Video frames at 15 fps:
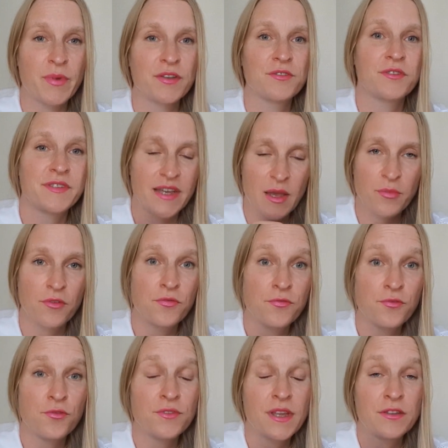about the type of
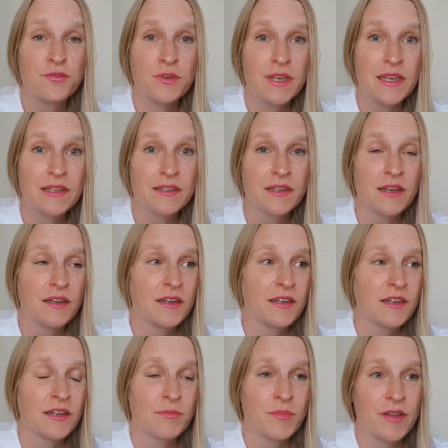food that you eat,
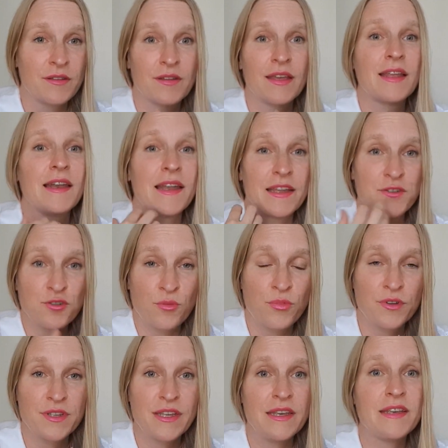but let your
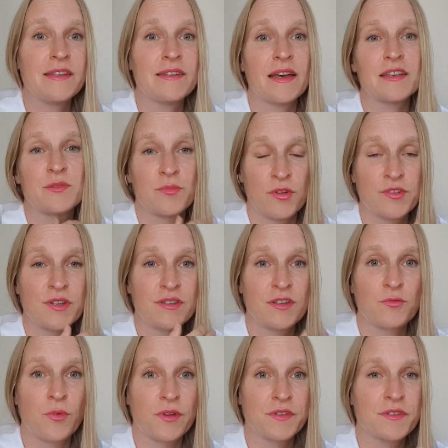body eat as much as
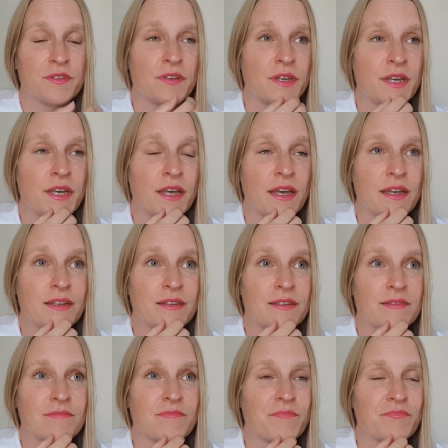it wants.
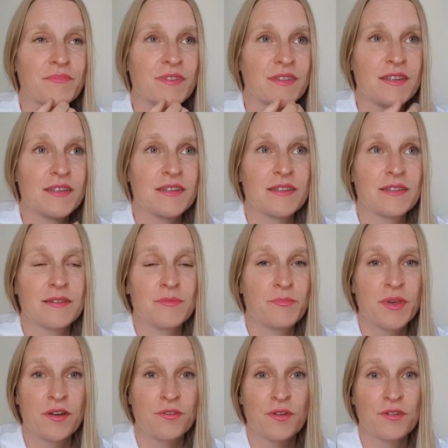And this
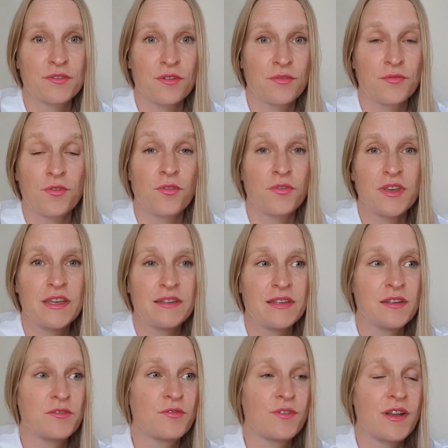period of
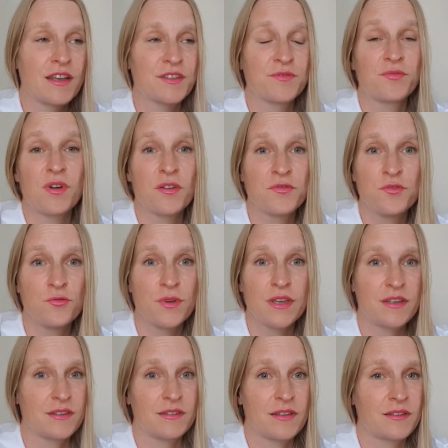overeating could last for a few
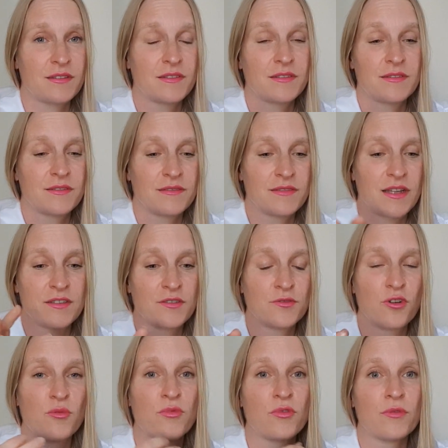weeks. That's
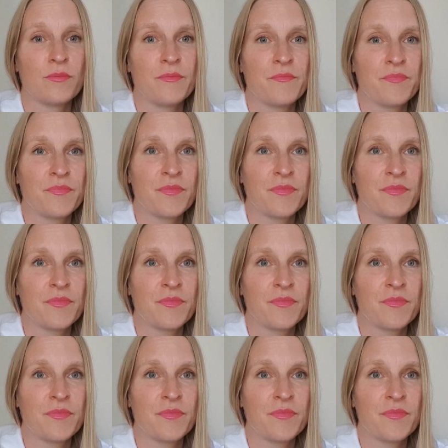normal.